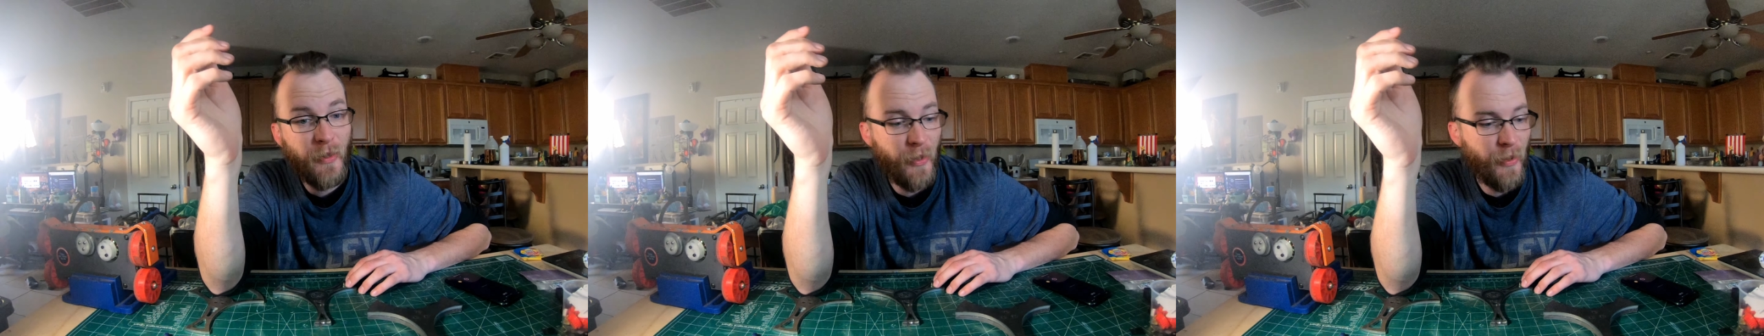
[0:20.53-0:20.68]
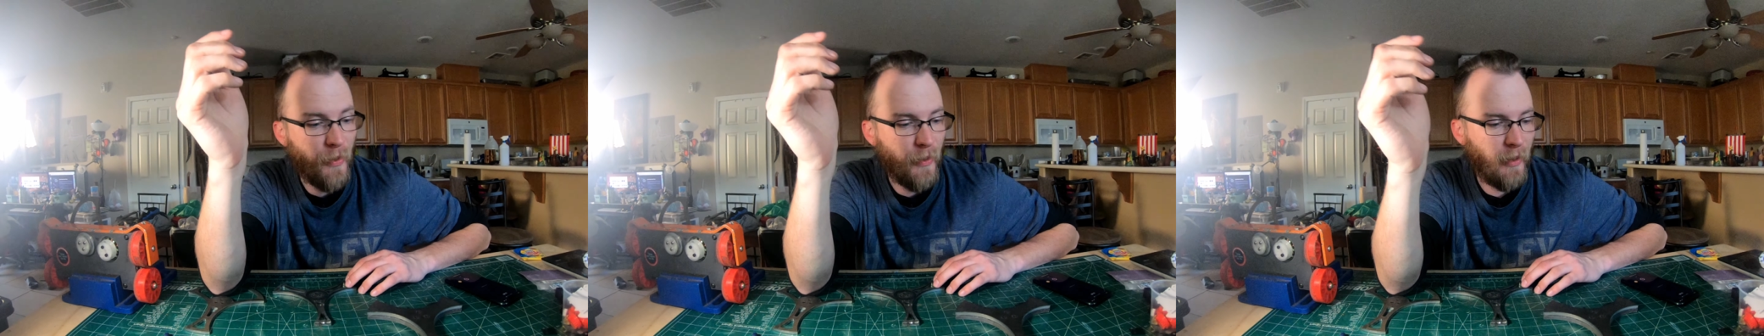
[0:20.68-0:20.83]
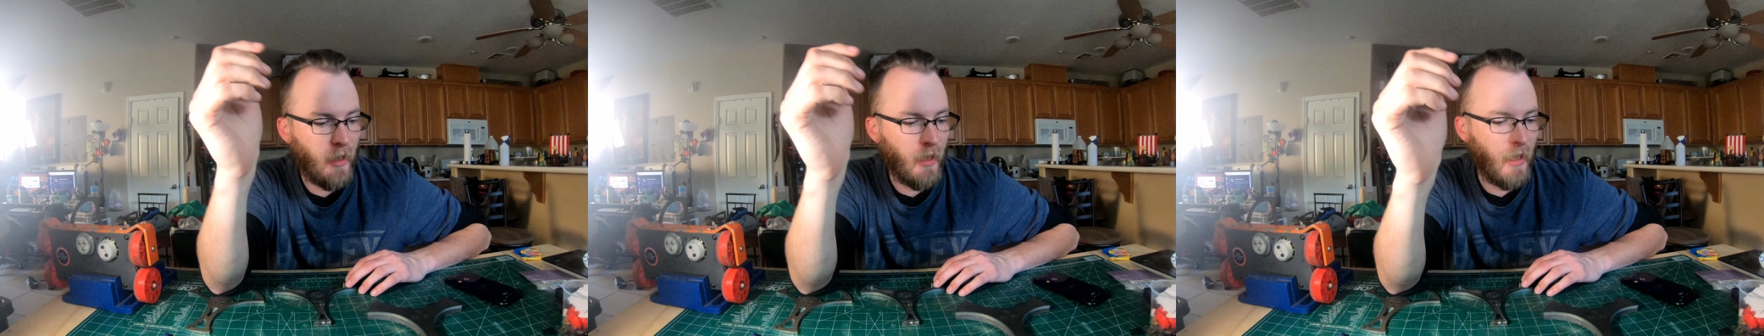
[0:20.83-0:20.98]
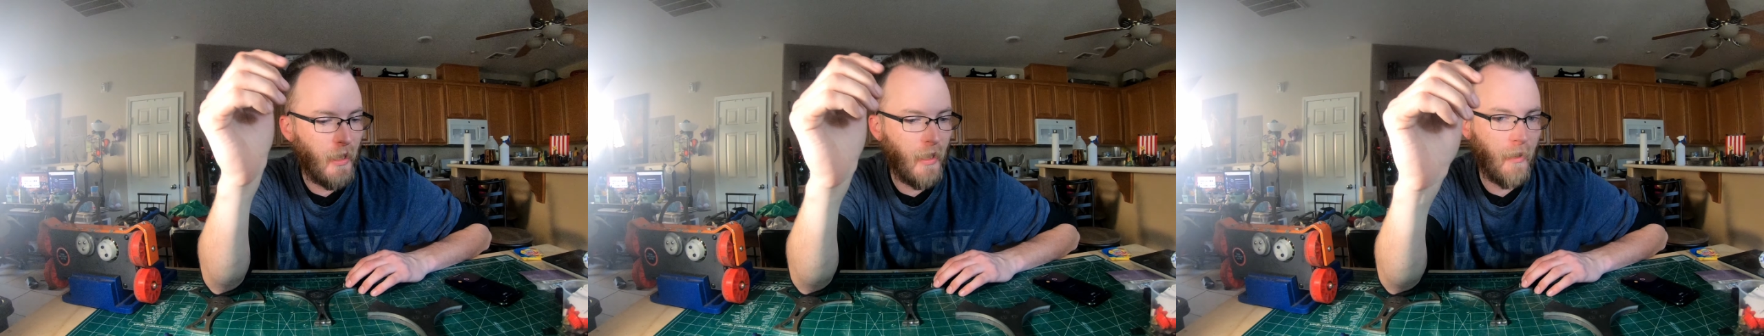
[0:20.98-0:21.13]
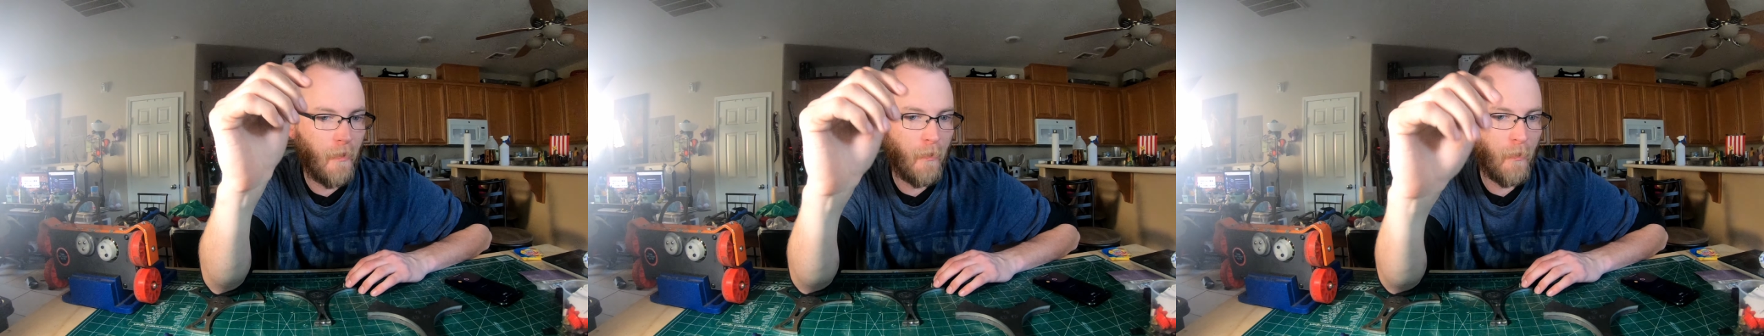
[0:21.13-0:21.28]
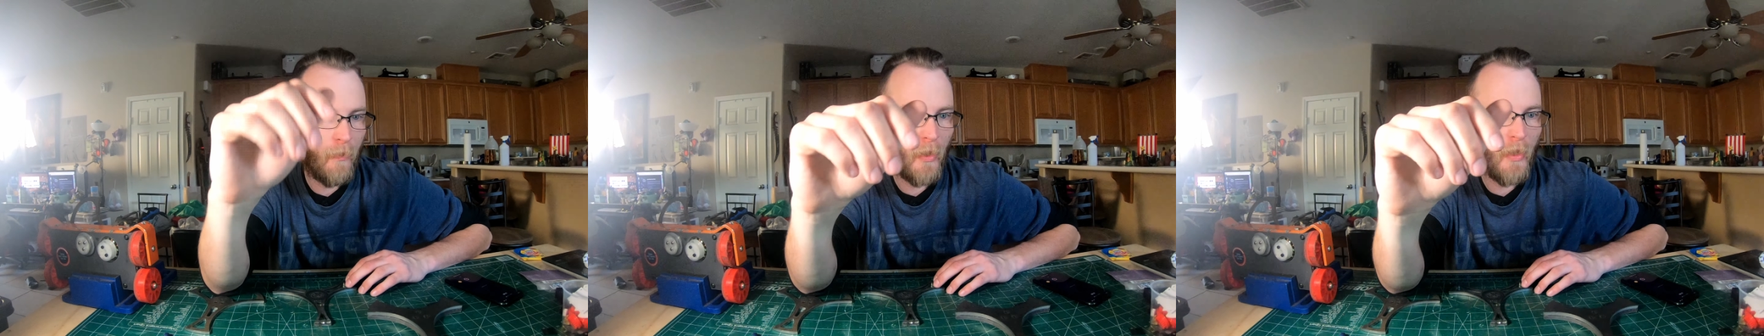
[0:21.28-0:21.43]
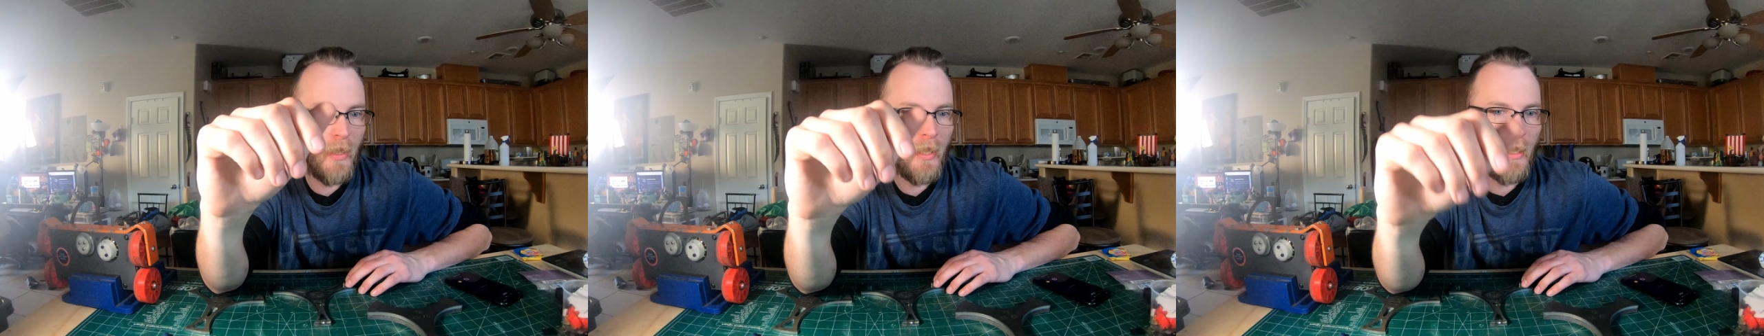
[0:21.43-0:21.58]
currently
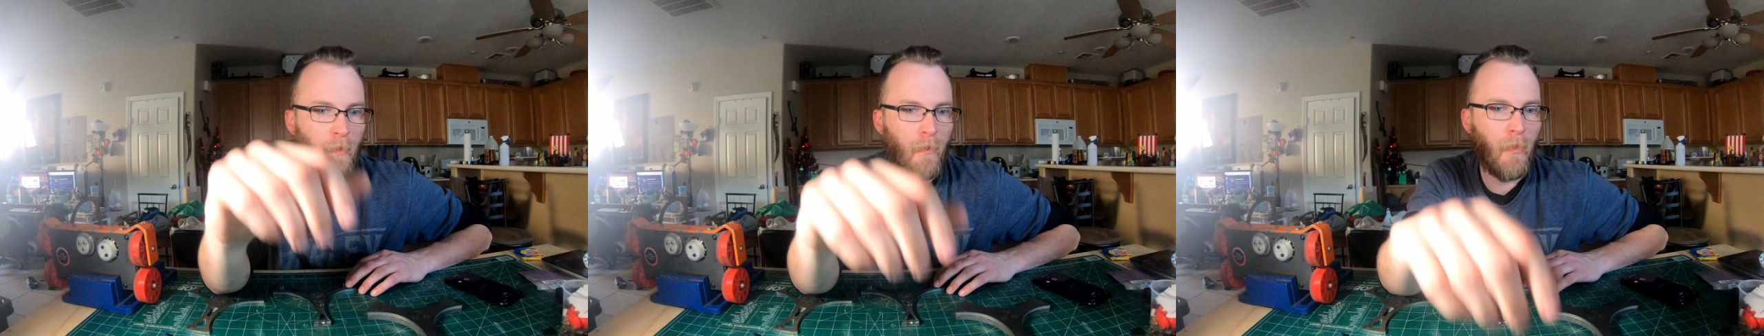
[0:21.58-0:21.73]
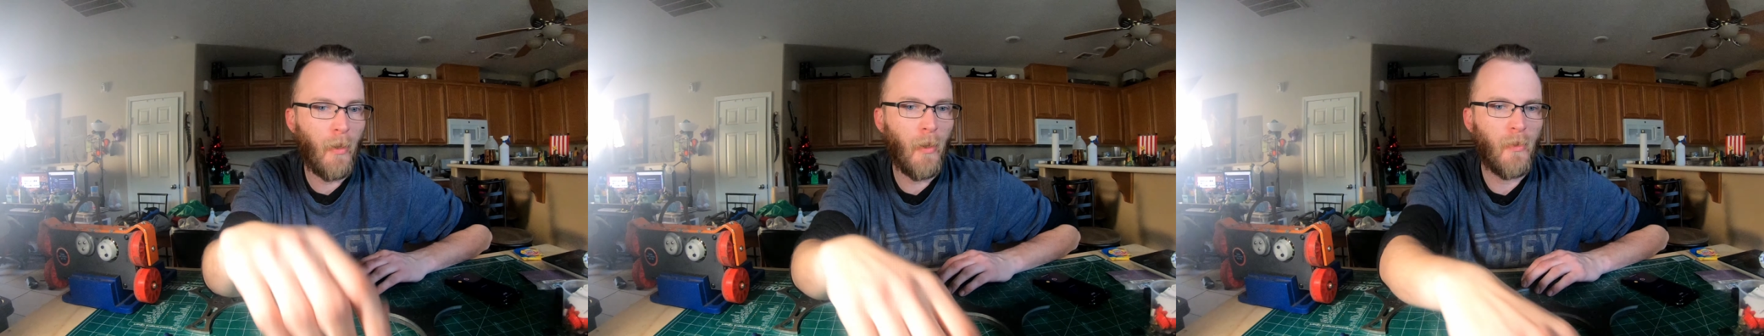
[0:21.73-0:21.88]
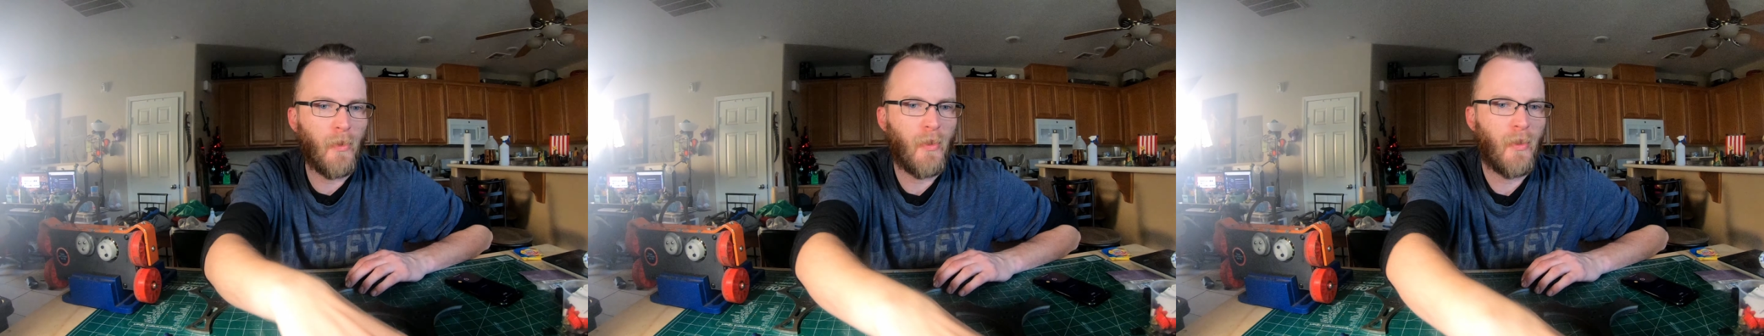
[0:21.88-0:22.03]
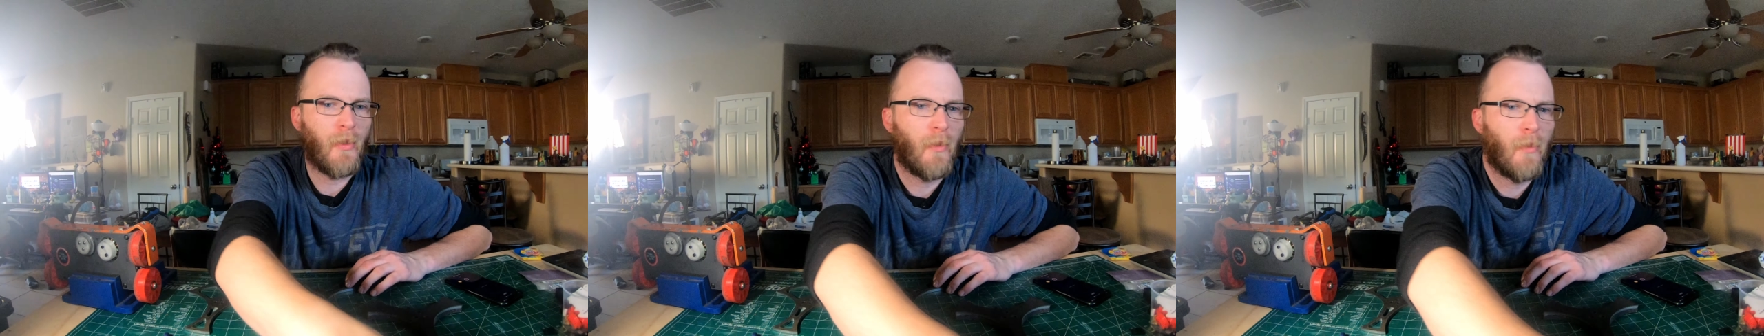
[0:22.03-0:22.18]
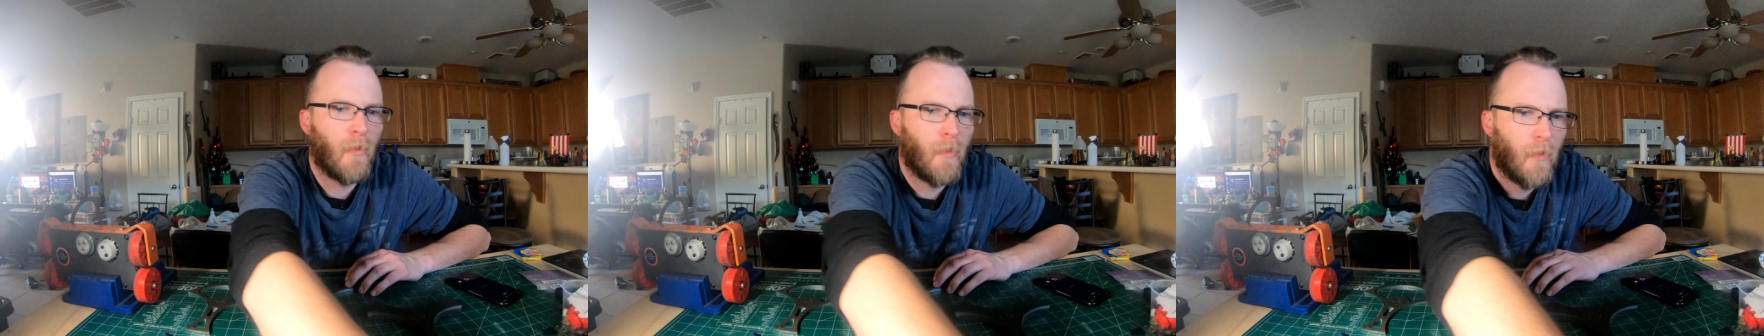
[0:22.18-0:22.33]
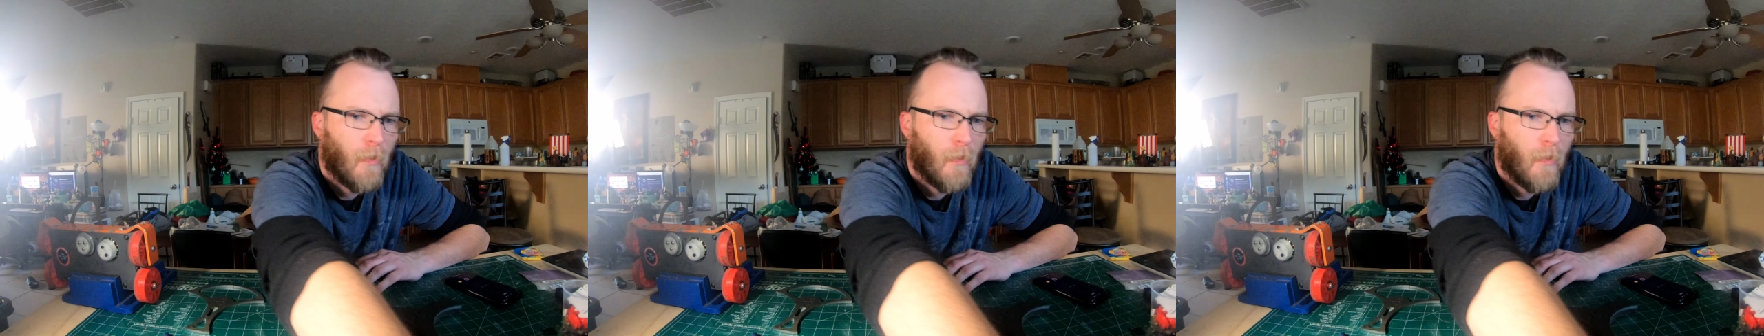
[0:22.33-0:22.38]
printing parts.